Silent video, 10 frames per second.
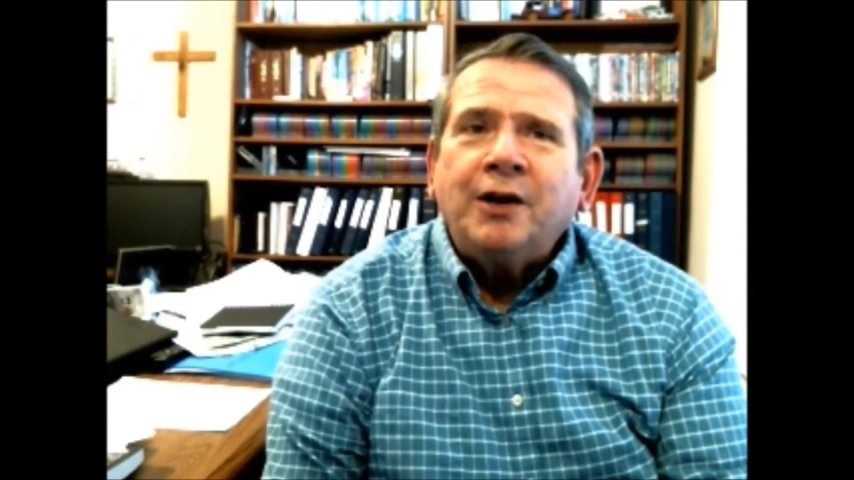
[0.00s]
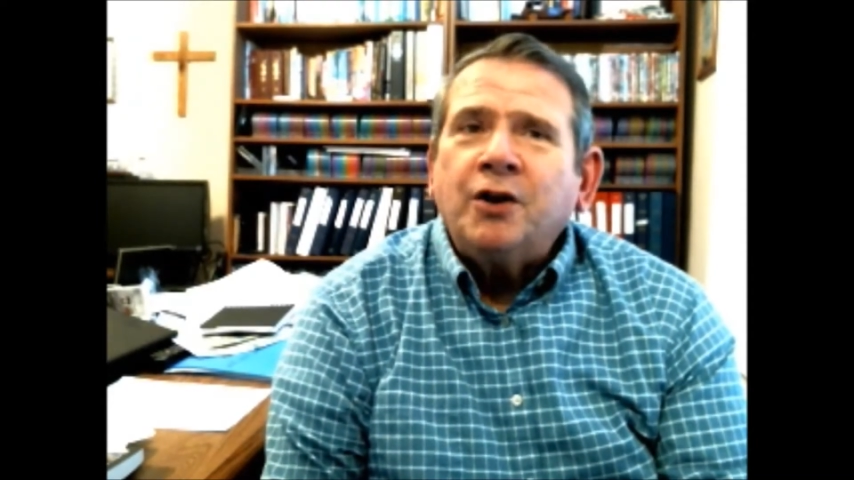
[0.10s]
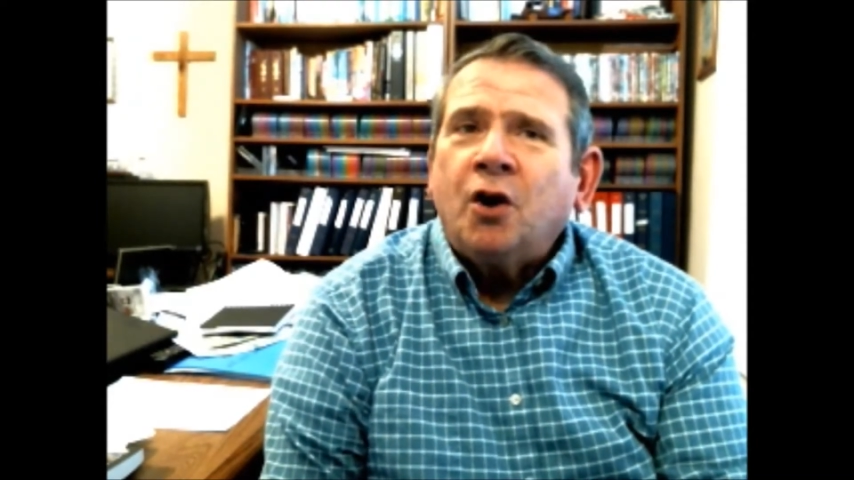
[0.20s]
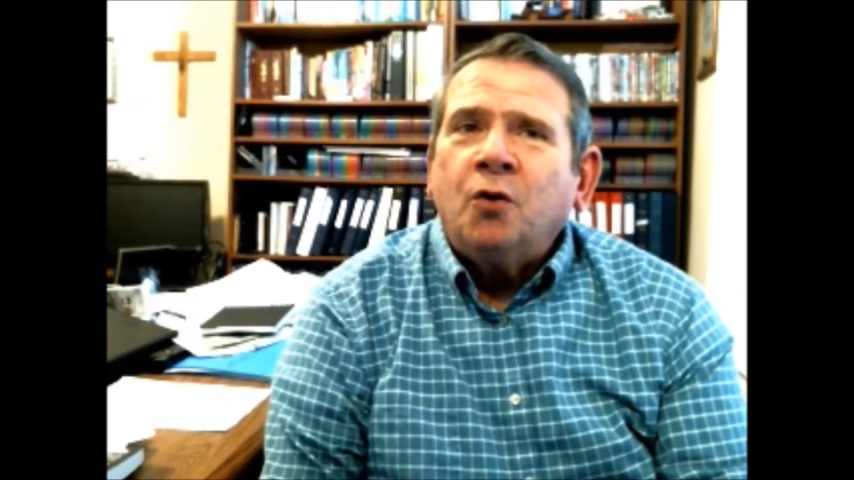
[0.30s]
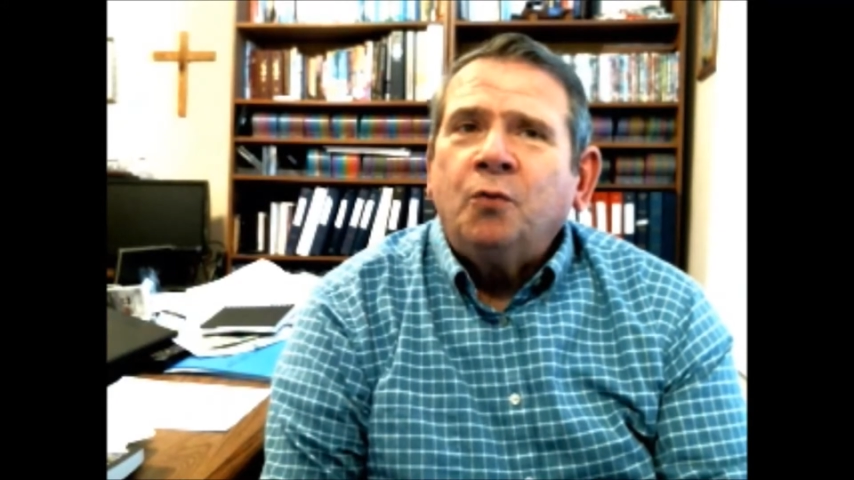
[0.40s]

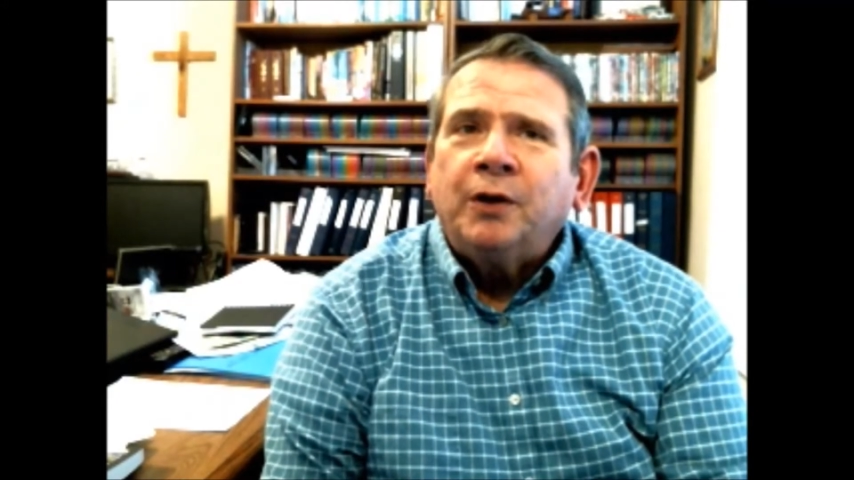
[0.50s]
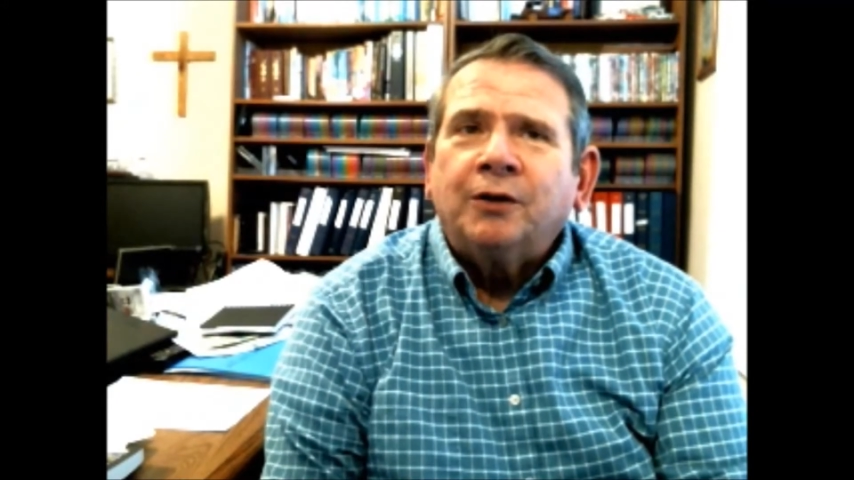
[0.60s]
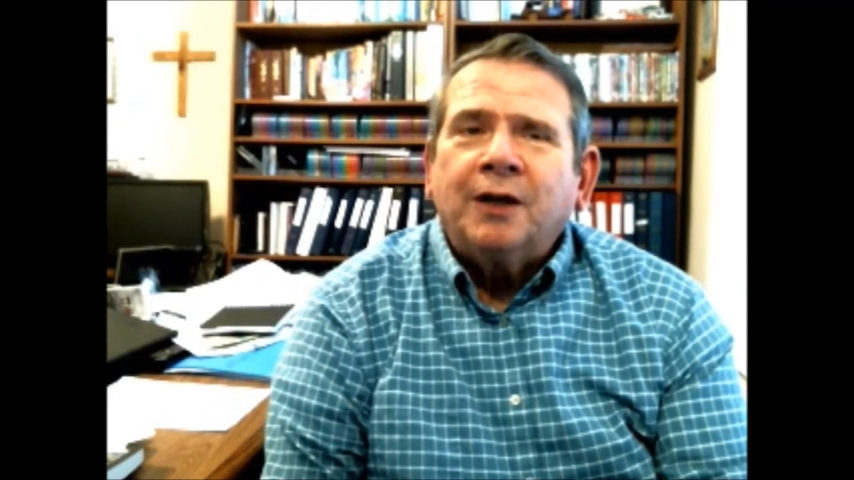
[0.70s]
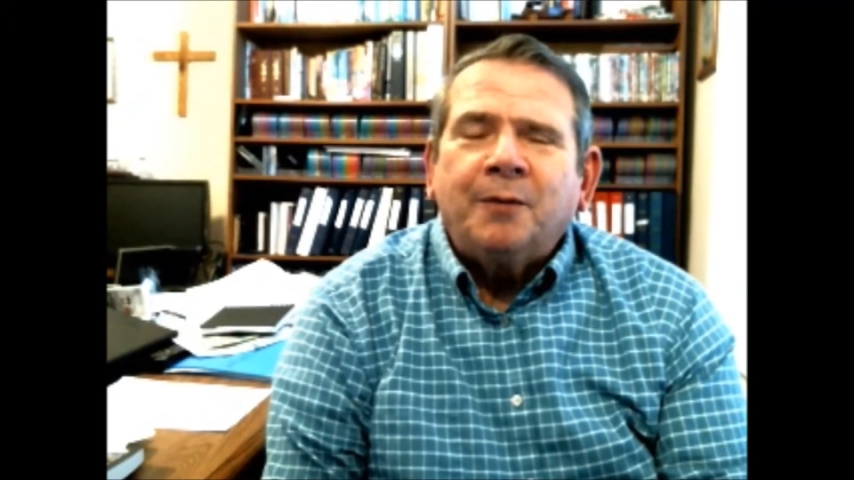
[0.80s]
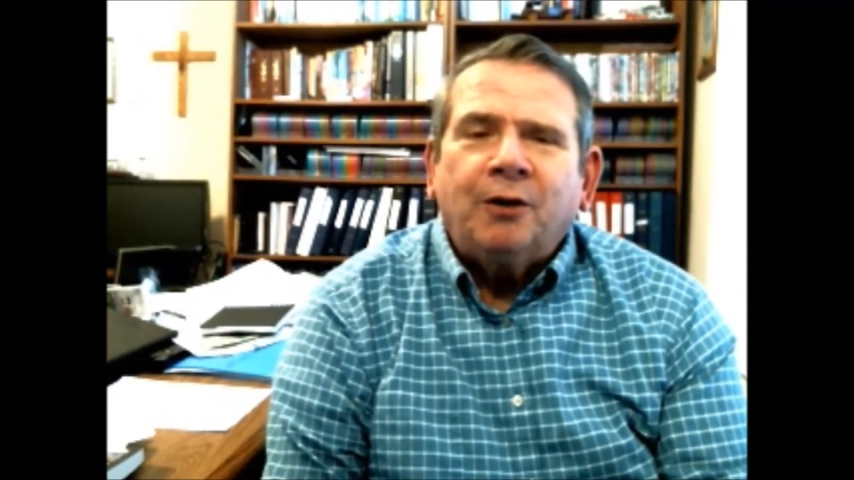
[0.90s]
know we'll
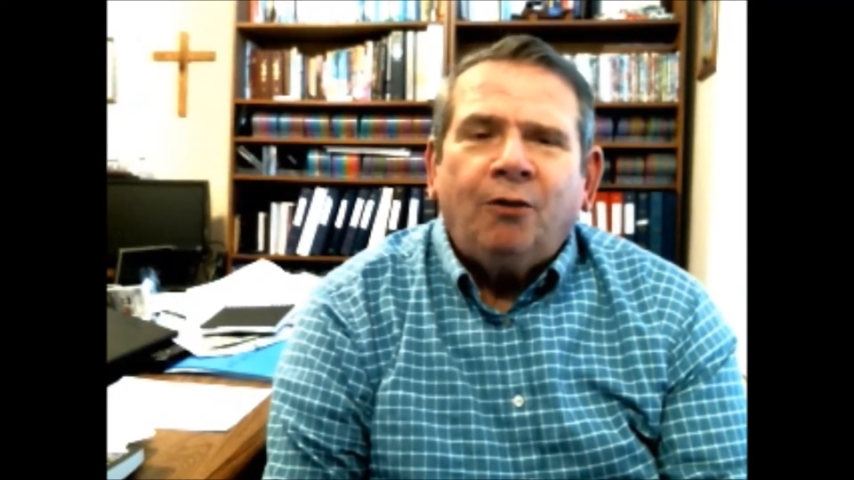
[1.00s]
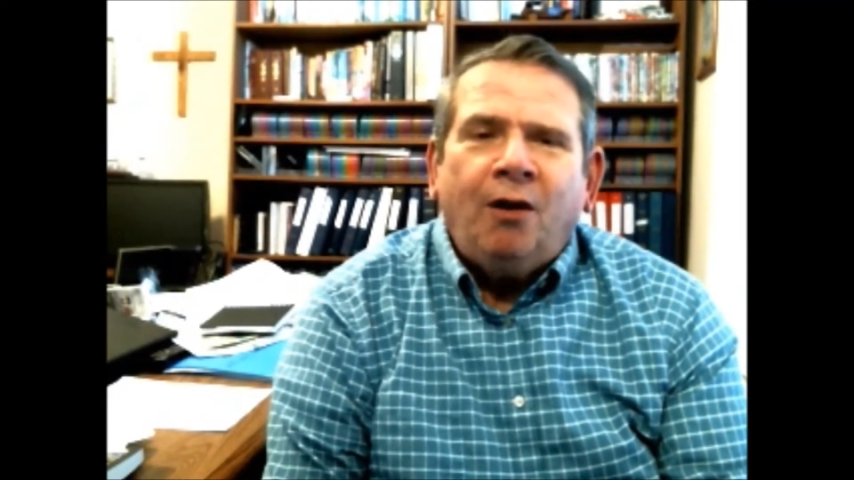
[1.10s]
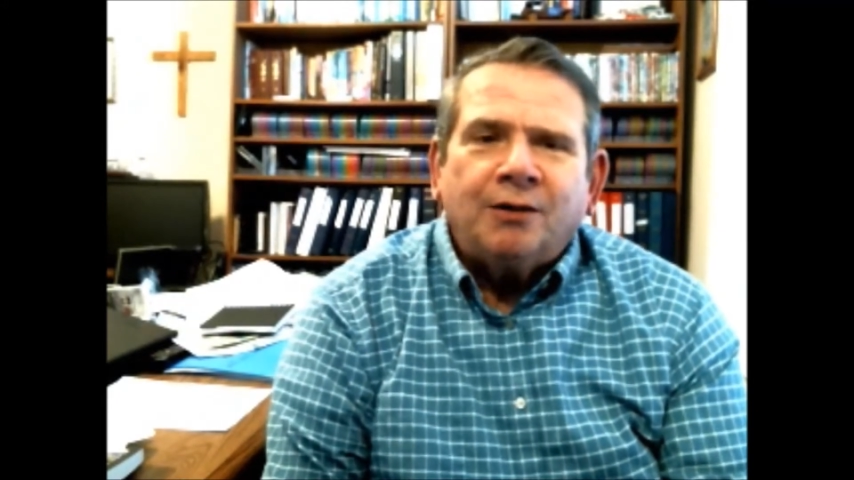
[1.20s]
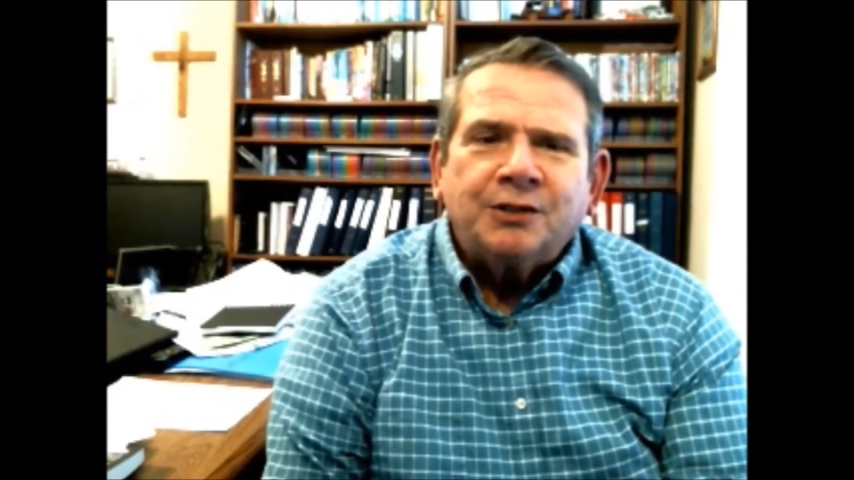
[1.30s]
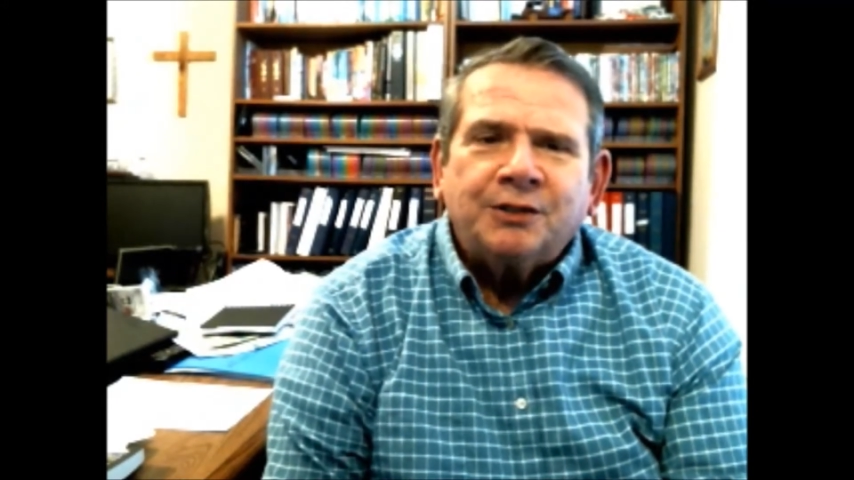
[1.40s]
come
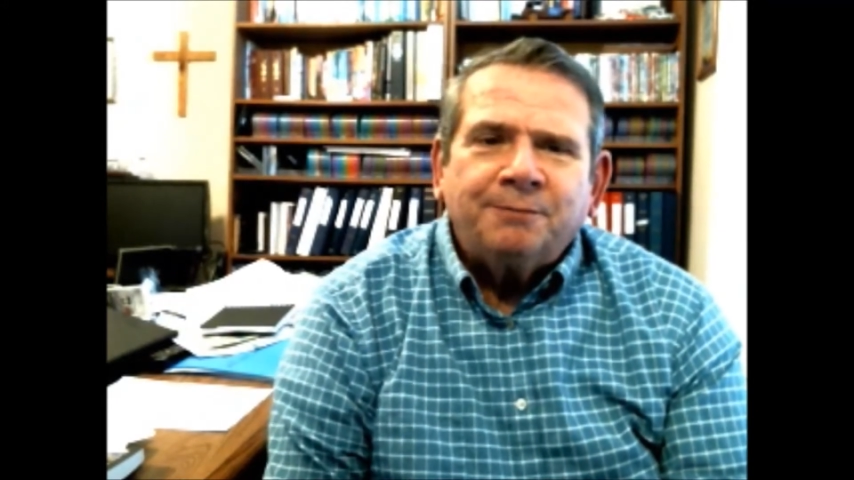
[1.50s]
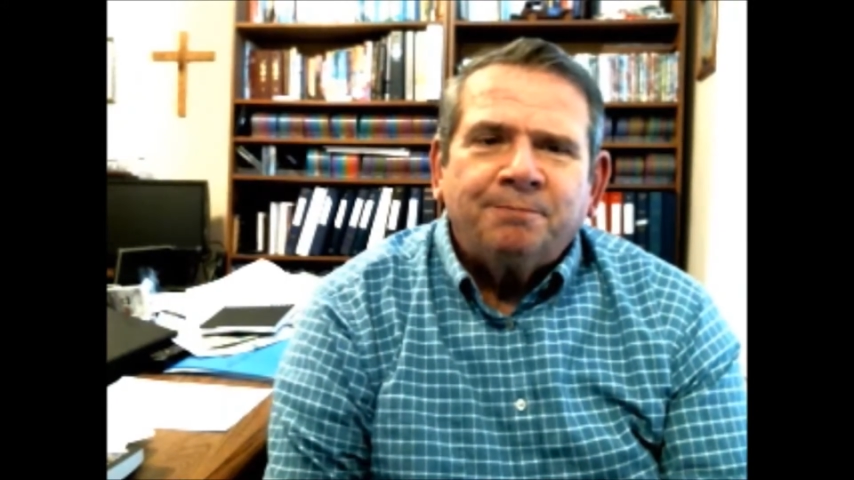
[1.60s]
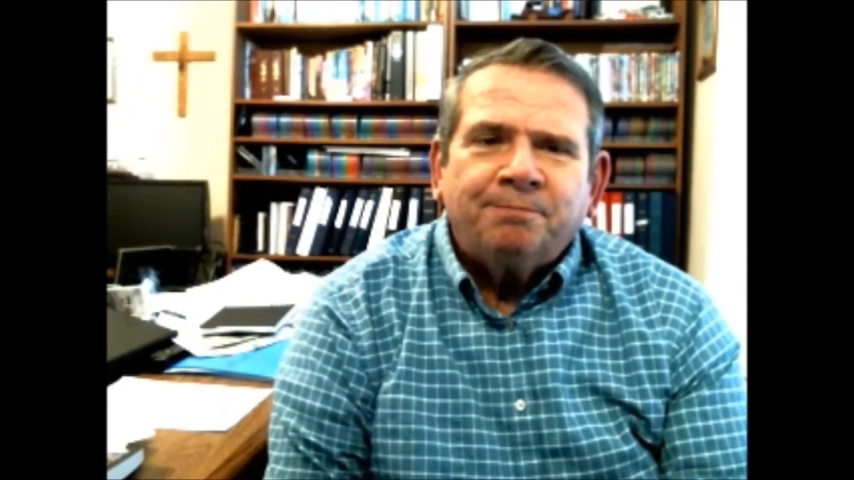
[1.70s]
across.